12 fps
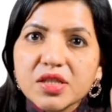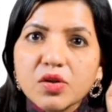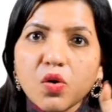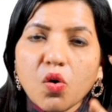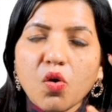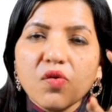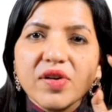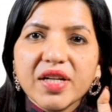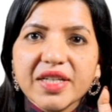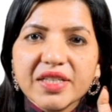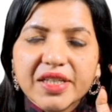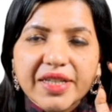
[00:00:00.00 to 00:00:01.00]

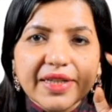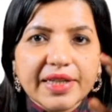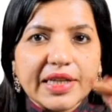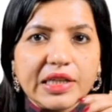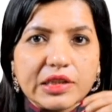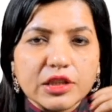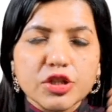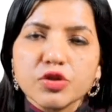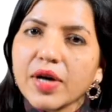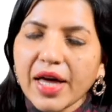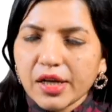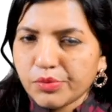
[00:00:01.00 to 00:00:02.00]
covalently linked to
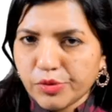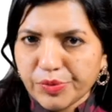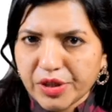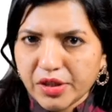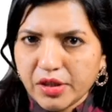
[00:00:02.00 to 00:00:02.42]
albumin.